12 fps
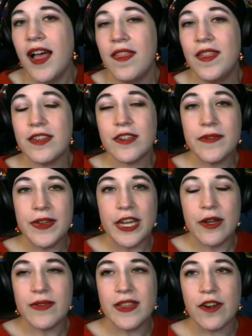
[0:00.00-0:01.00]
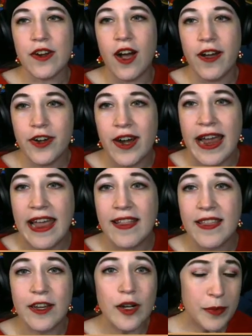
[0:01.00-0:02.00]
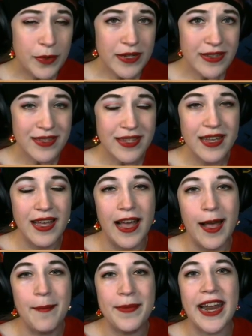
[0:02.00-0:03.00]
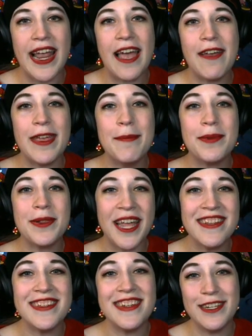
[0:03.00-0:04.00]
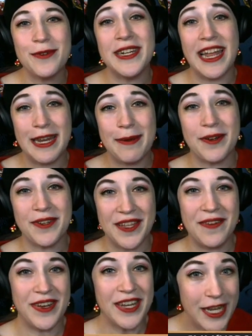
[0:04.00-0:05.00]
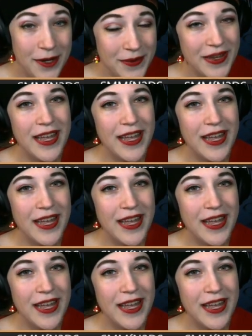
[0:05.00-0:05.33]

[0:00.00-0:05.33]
These are videos that are on our IL leaderboards that I have implanted into an any % video,